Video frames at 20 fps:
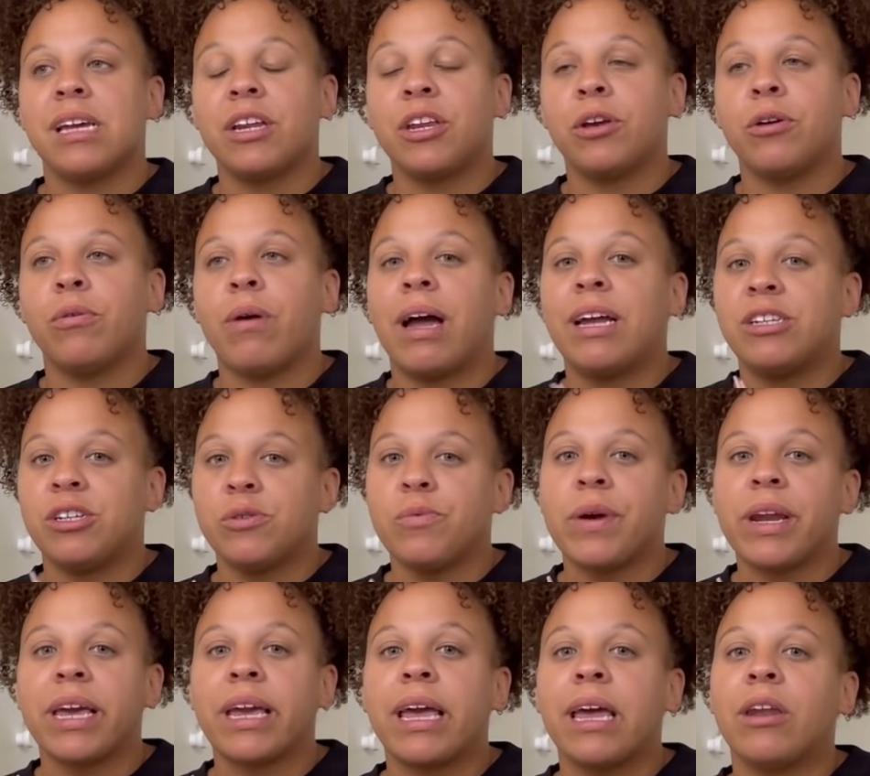do, I do
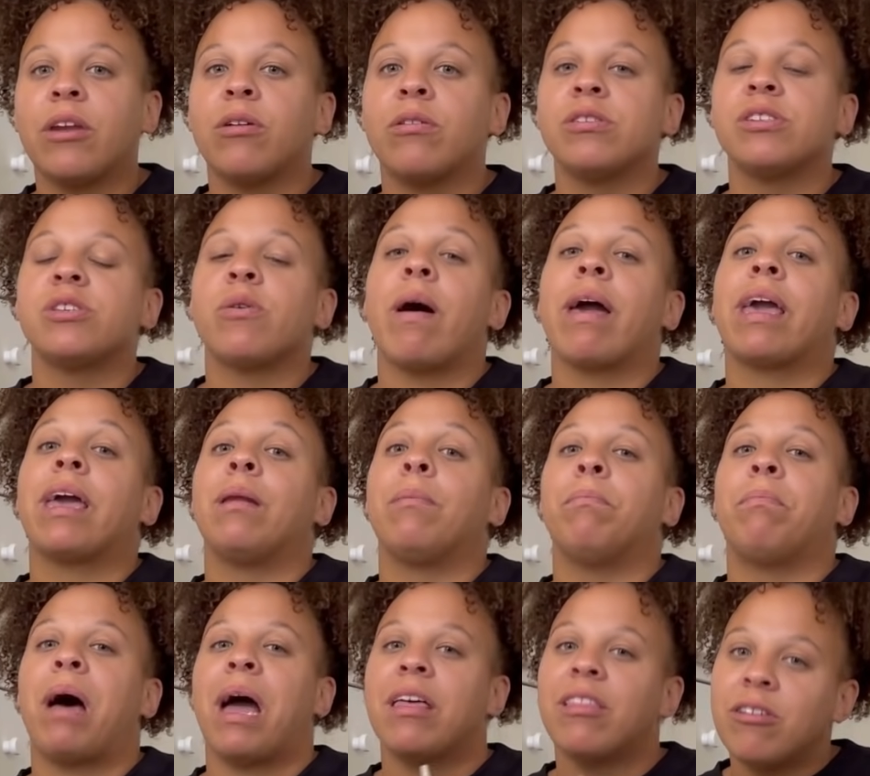want a Kindle so I can
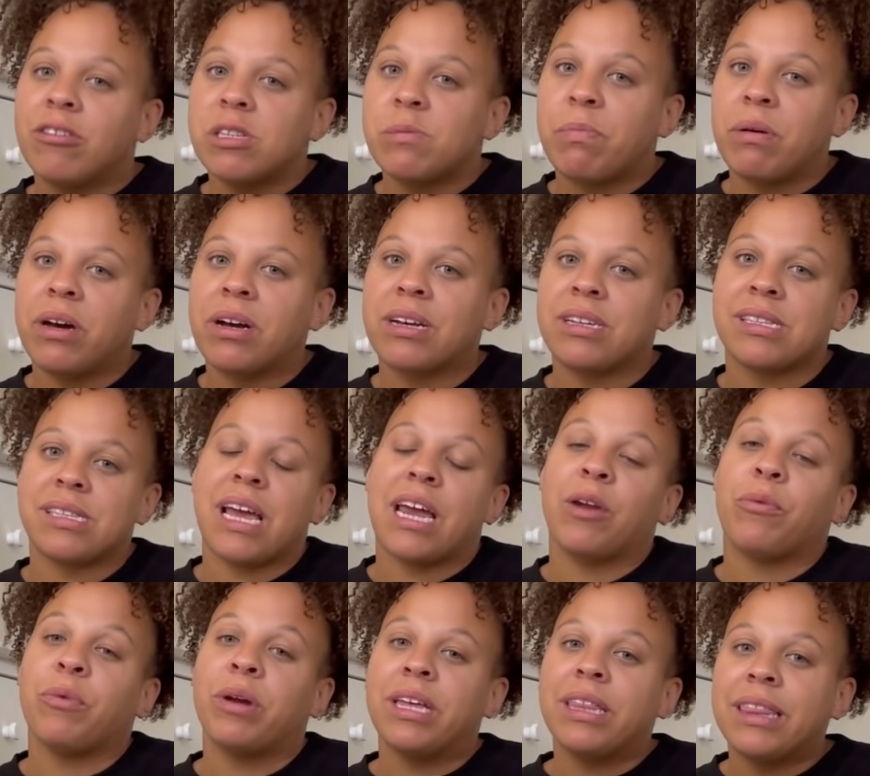buy those books
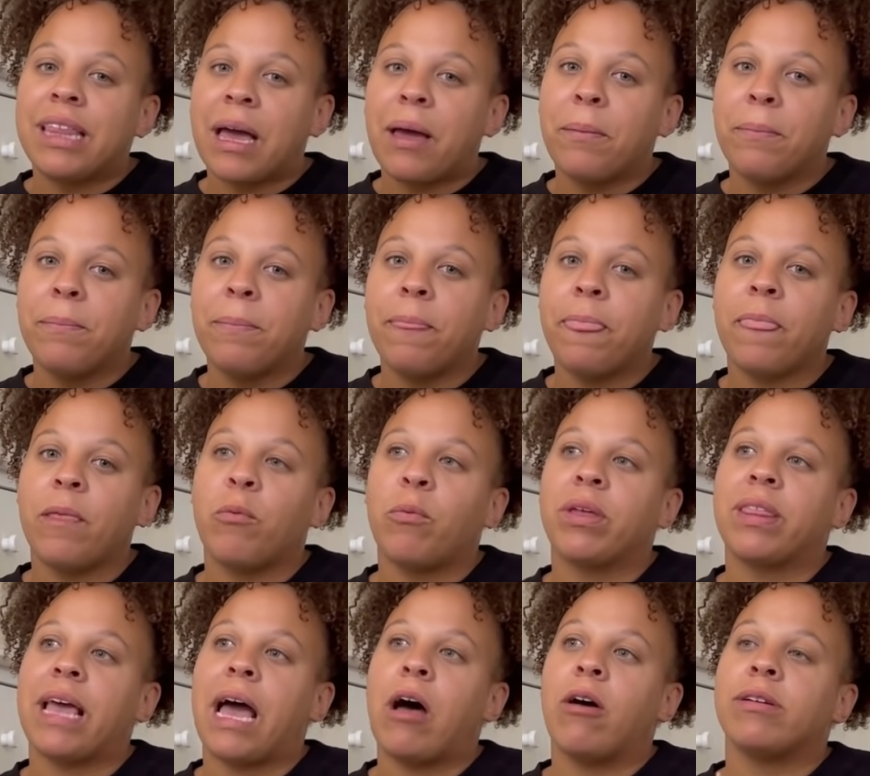and read them
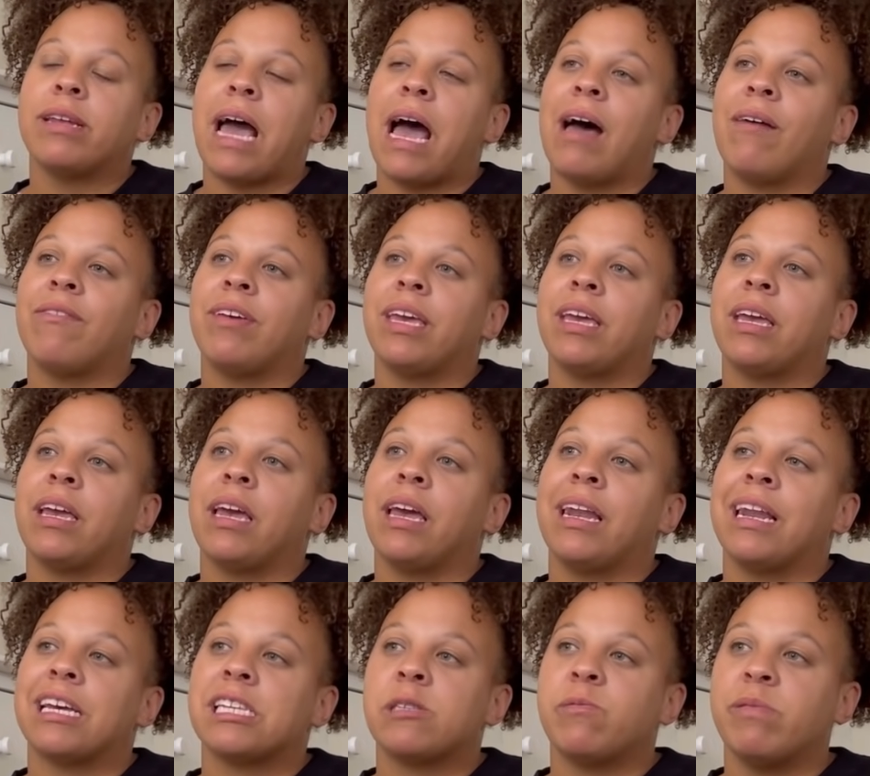without having an
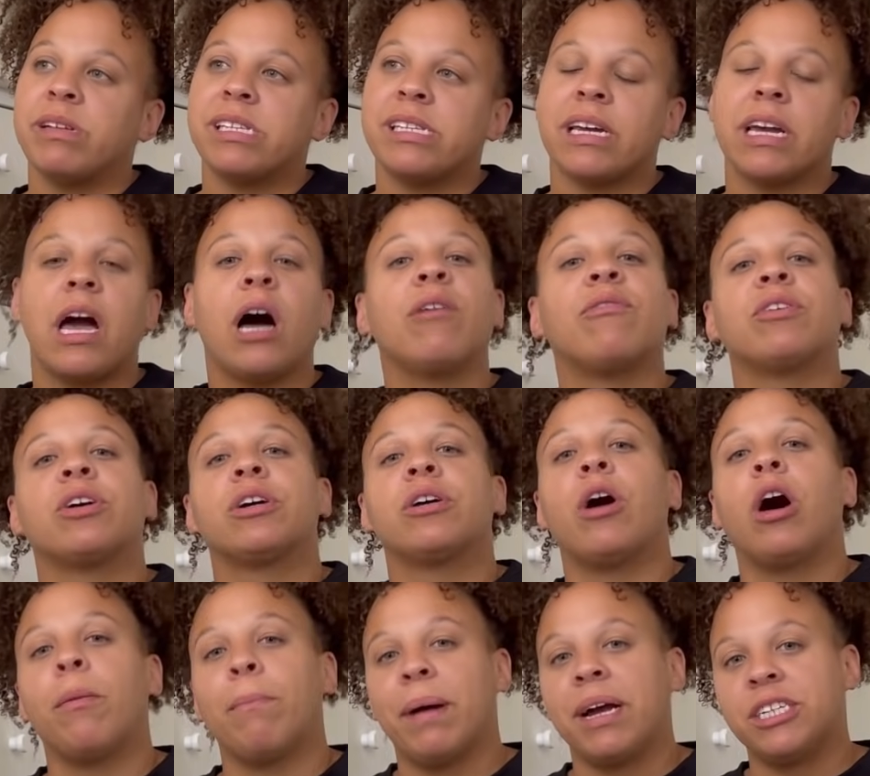explicit cover
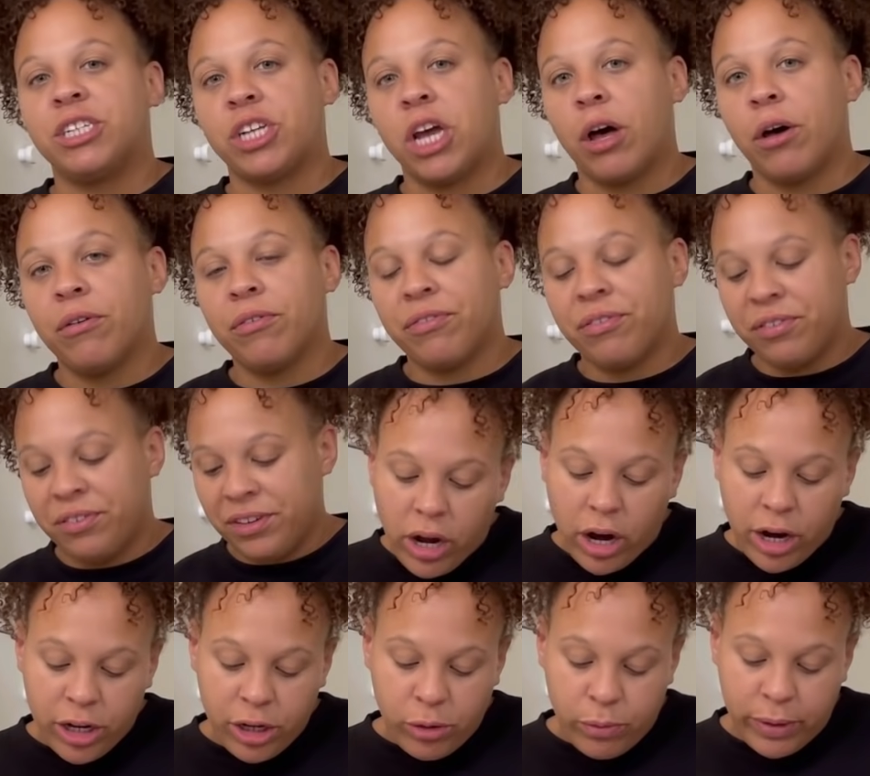on my shelf. Are
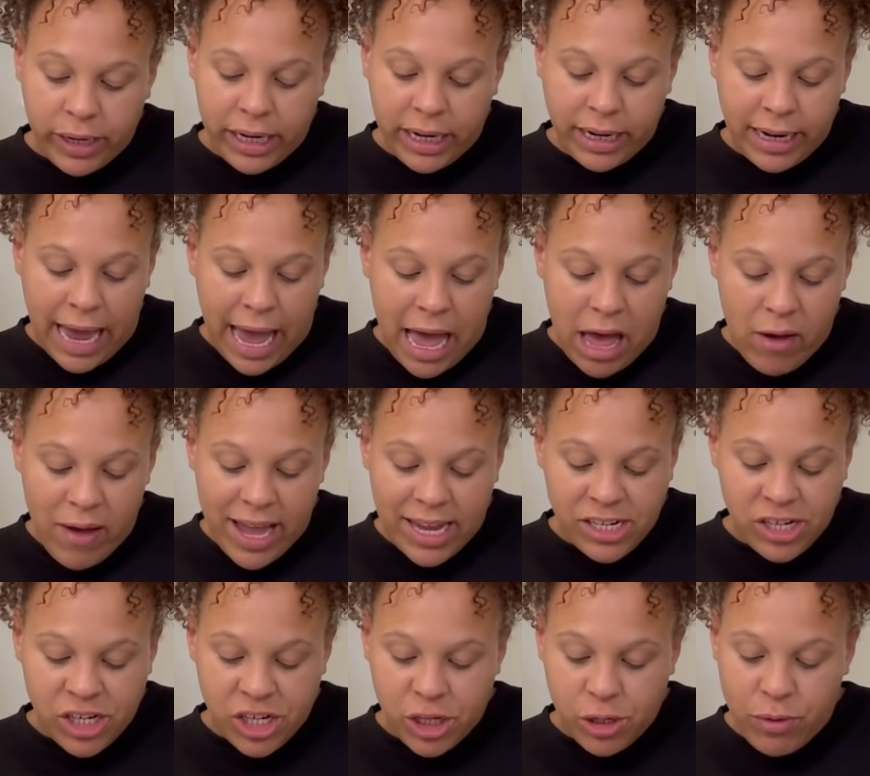you reading now
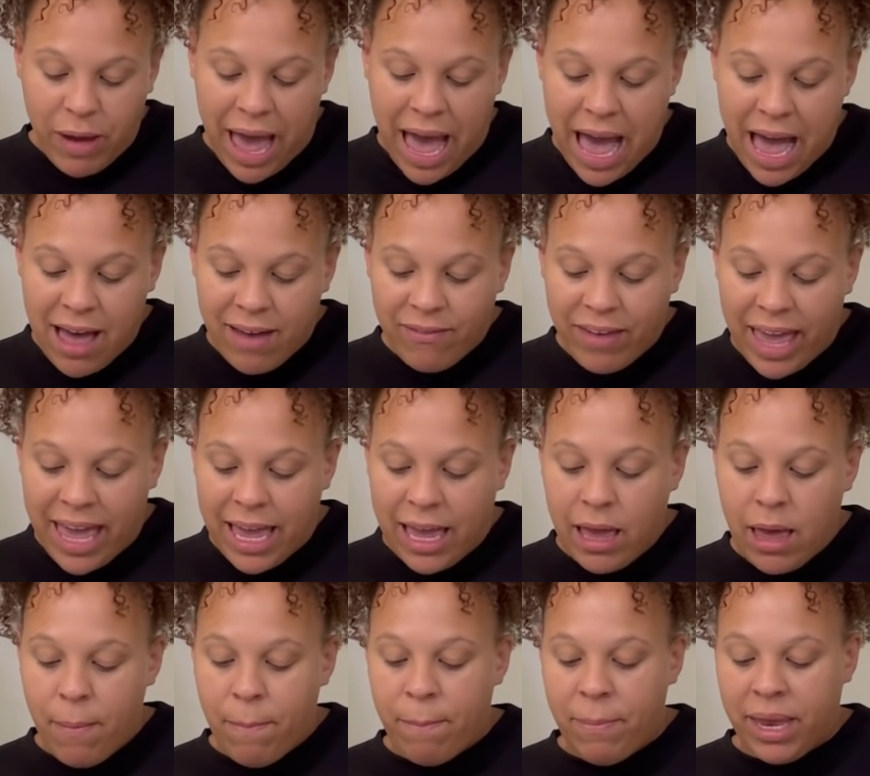and do you have
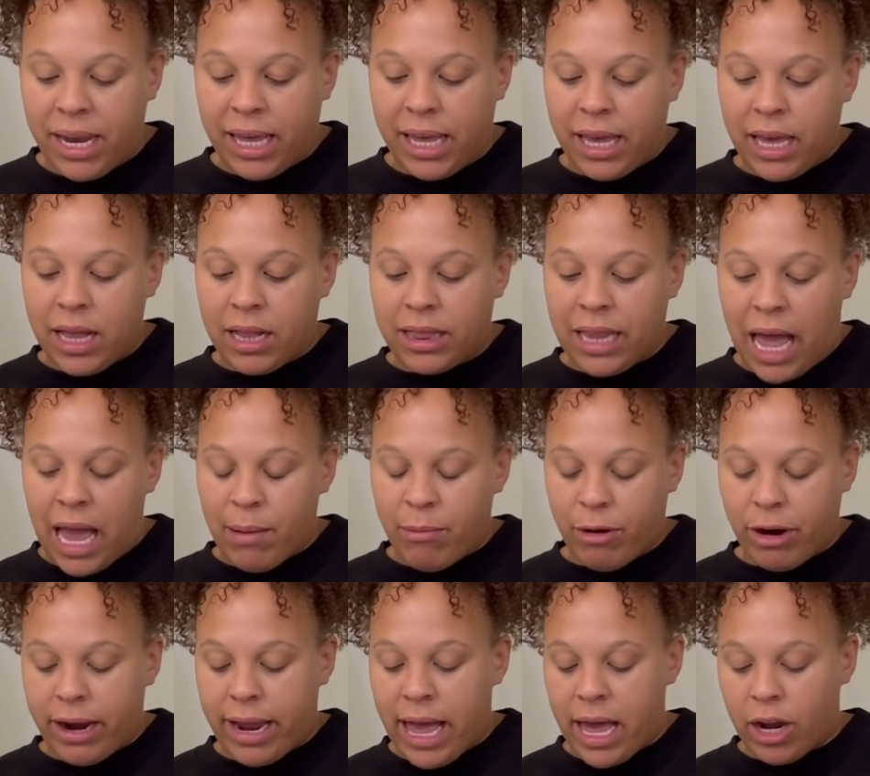a mini
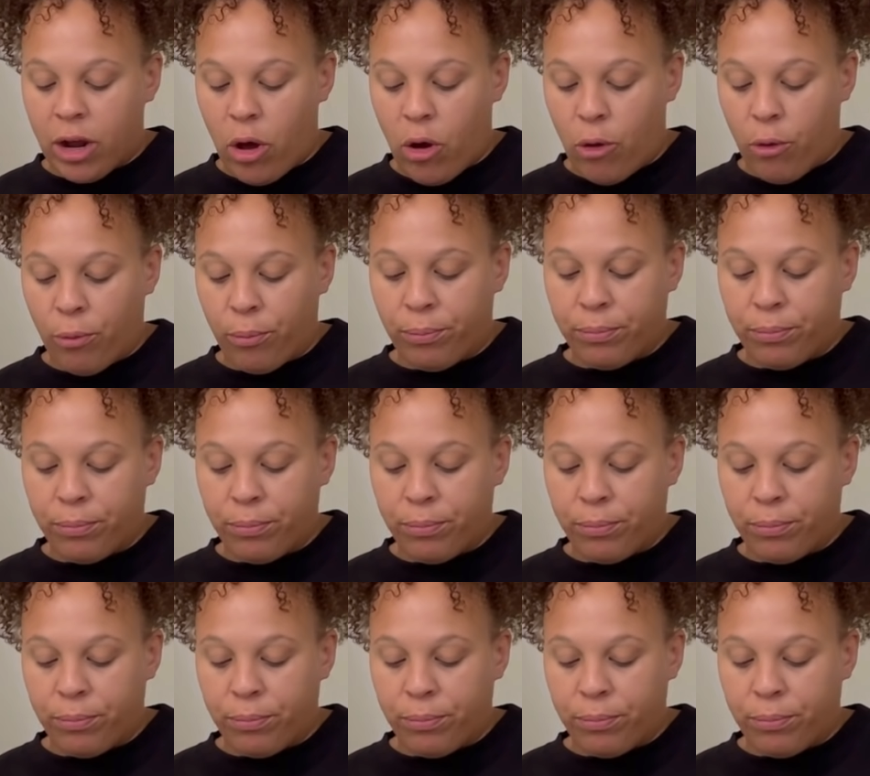library at home?